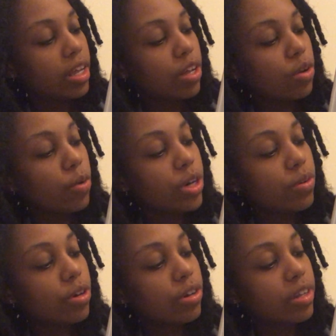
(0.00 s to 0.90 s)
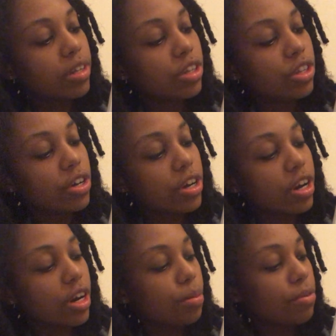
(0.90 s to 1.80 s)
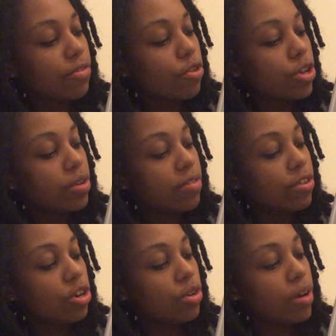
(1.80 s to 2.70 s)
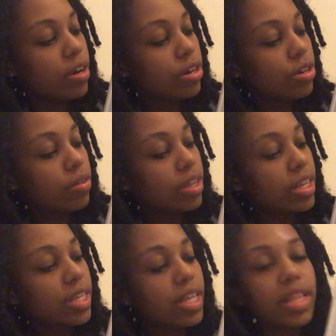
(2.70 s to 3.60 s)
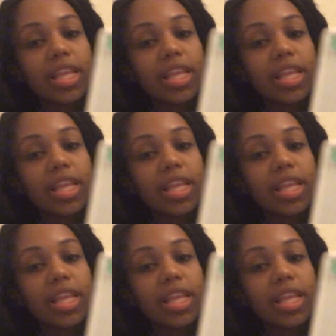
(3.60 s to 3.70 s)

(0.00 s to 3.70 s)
when you were younger, before you even knew how to do this, they